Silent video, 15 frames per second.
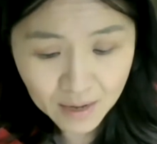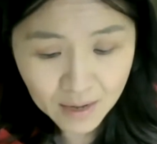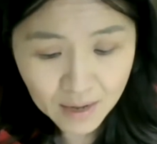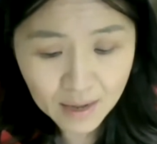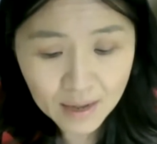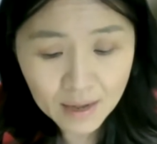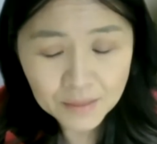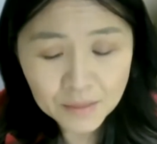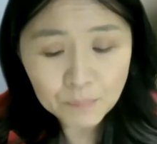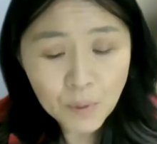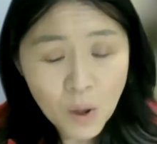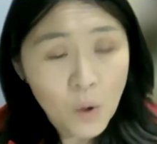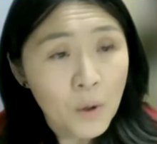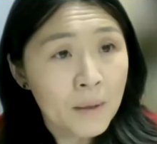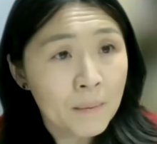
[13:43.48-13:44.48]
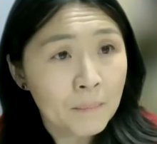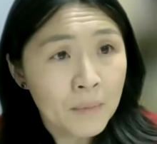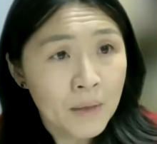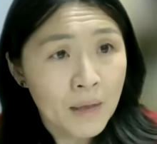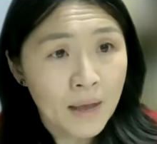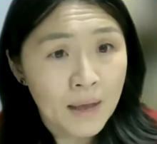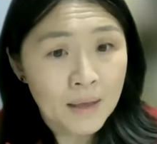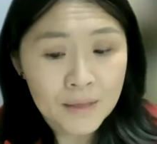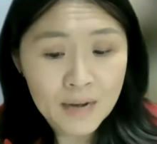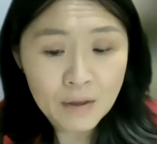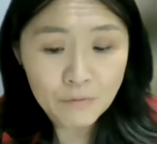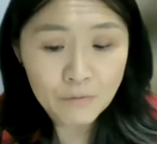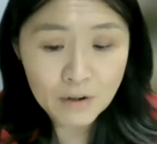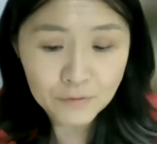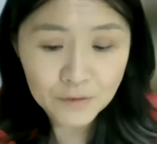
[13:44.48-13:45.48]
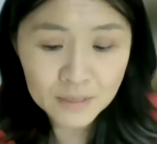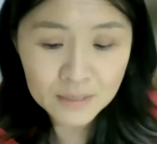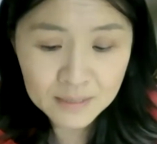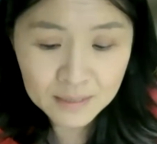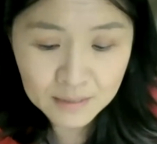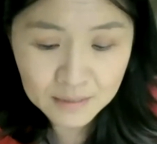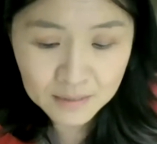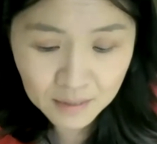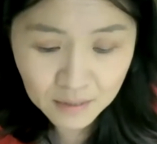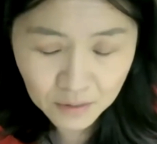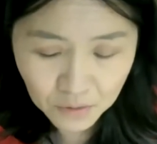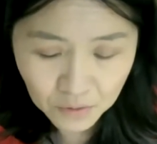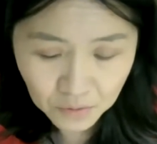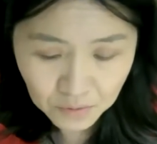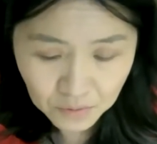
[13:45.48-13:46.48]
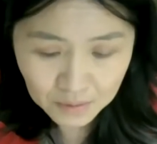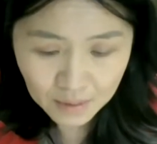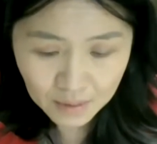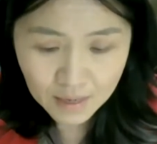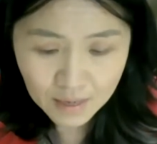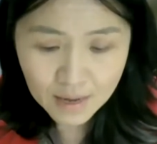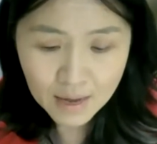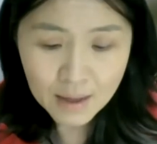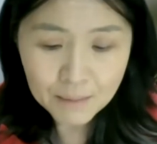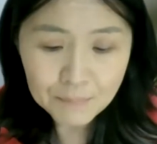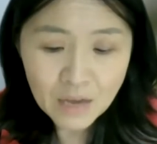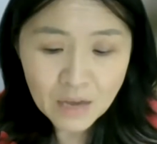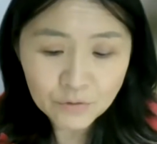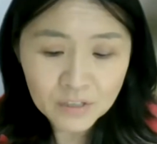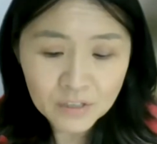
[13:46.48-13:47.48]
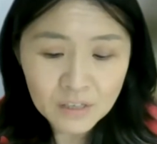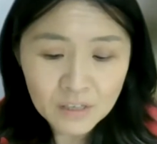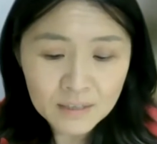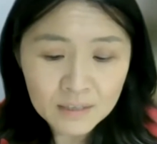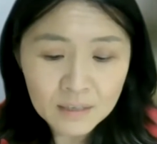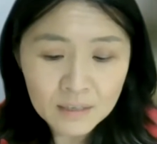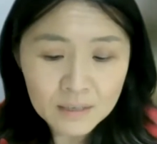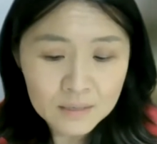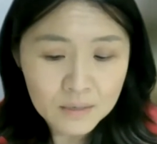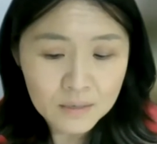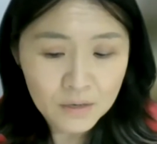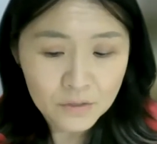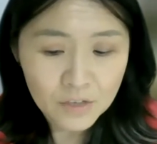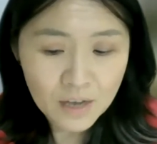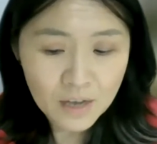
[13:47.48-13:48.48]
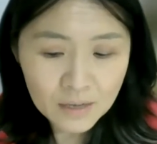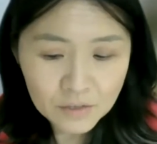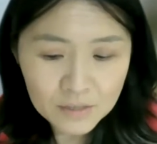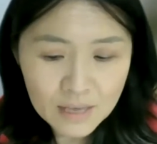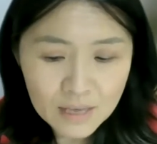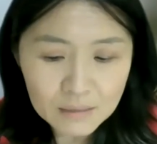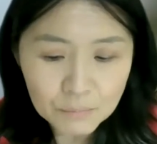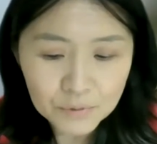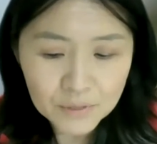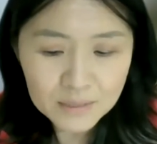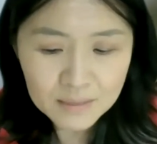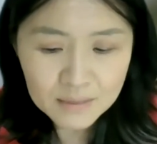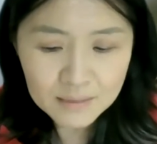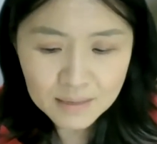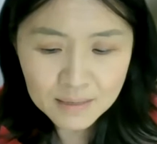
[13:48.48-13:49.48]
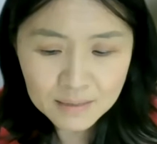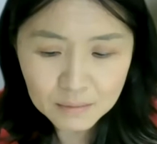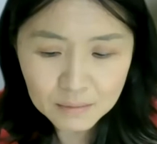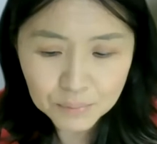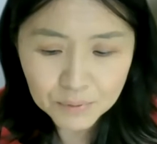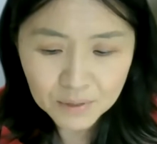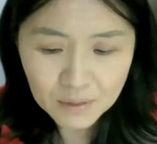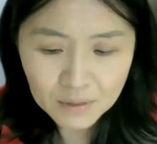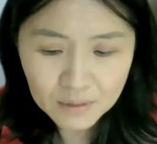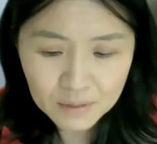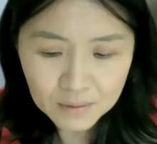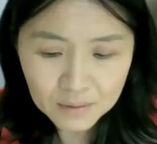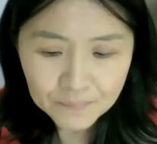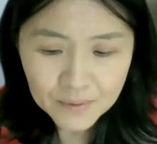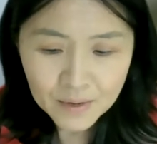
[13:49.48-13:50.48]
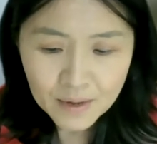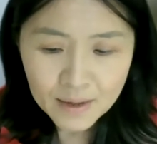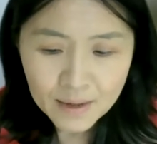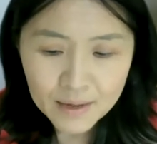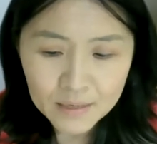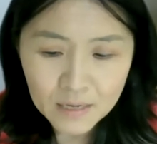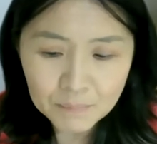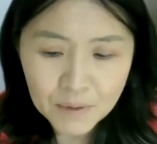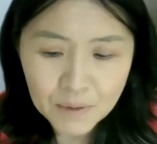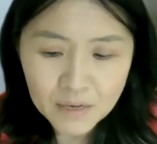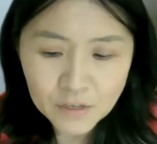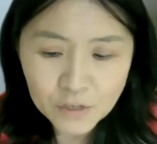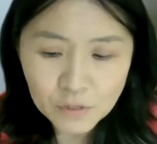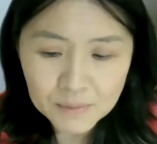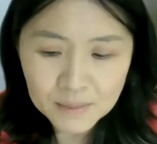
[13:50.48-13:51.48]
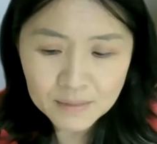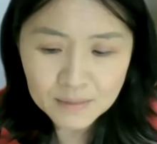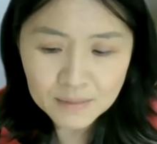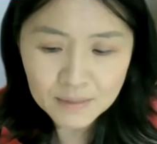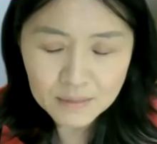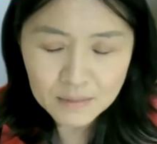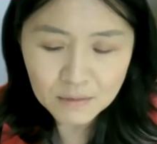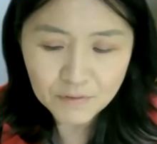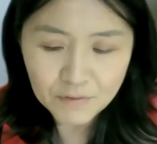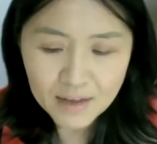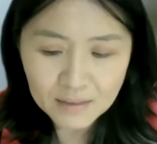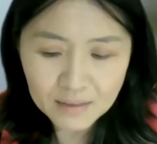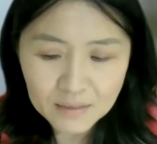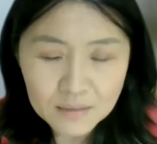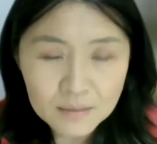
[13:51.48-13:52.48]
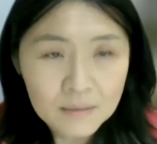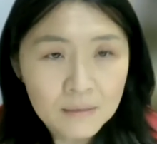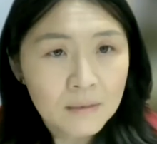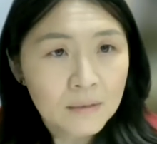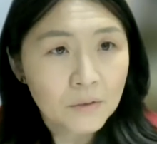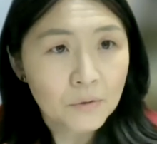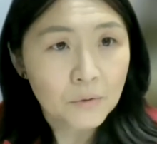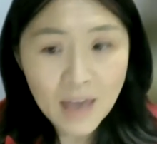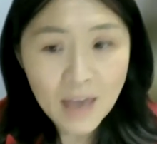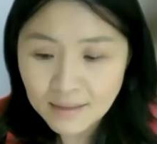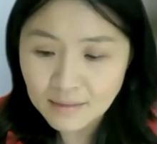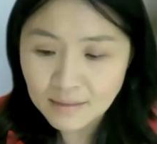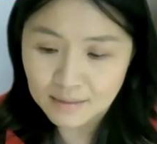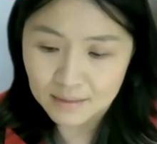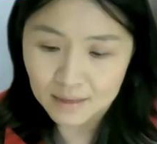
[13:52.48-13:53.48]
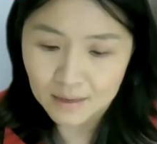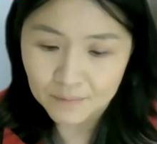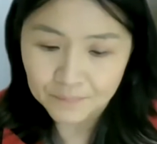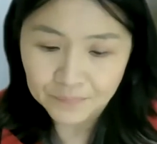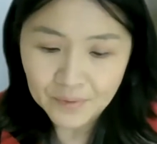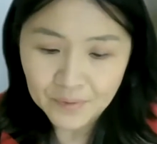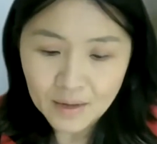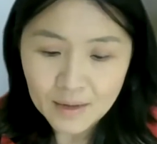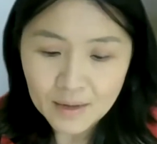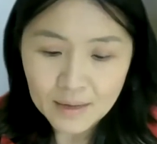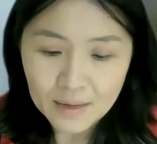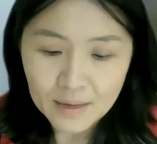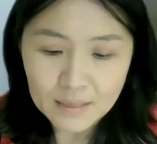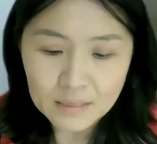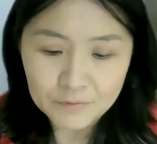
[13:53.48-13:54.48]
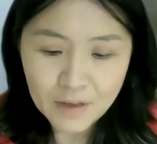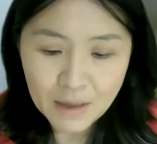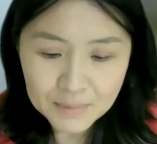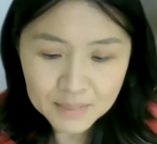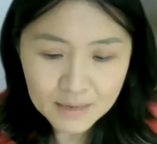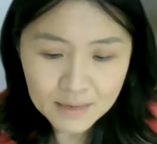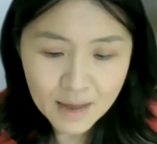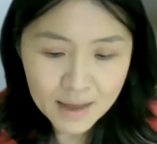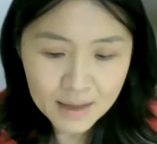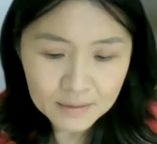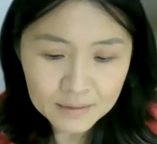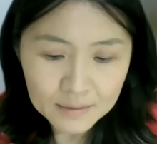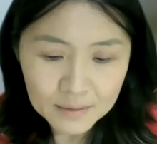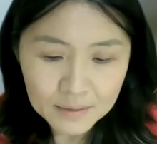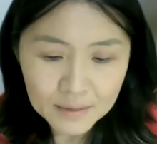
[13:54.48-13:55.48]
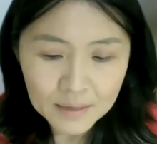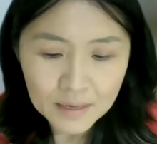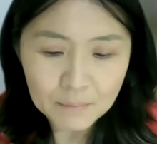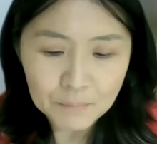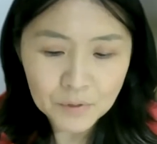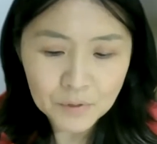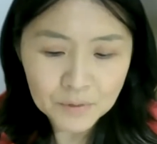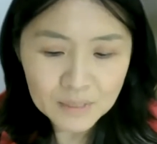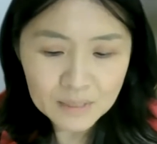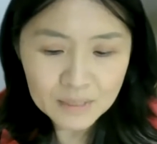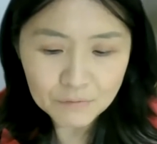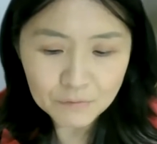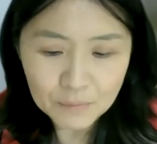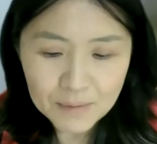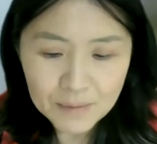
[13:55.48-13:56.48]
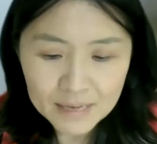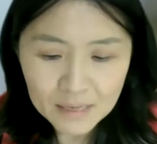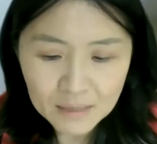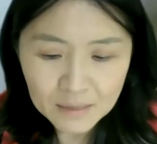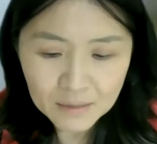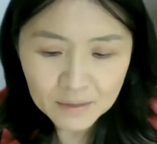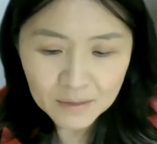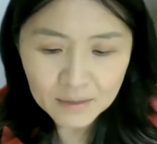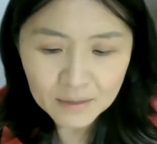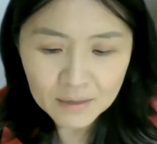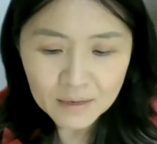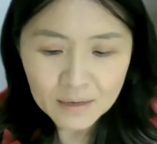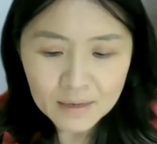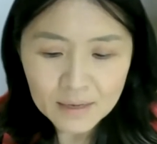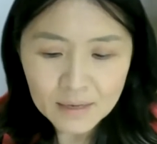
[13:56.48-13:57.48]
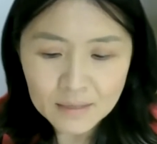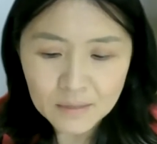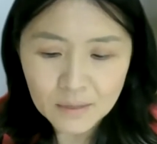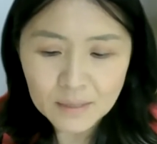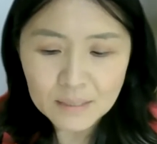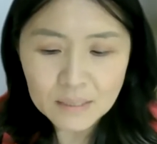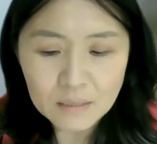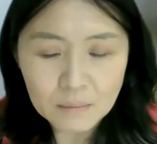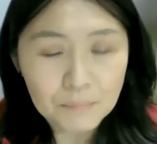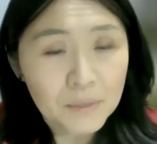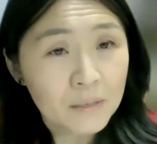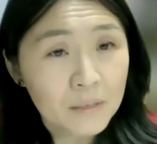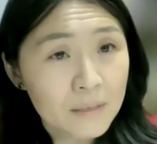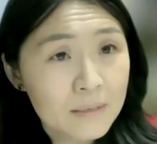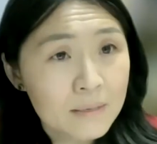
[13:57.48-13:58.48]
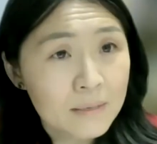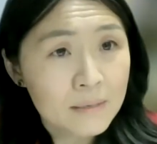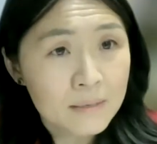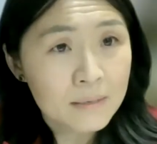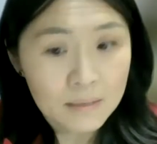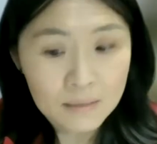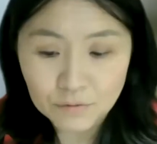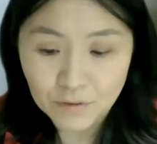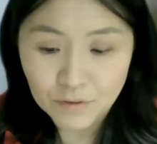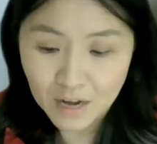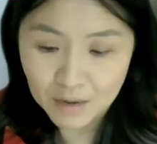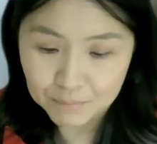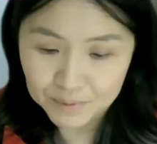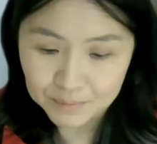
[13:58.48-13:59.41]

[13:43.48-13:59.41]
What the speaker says: The poem that I referenced continues, "Patriarchy is our judge that imprisons us at birth, and our punishment is the violence you can see. It's femicide, impunity for my killer, it's our disappearances, it's rape."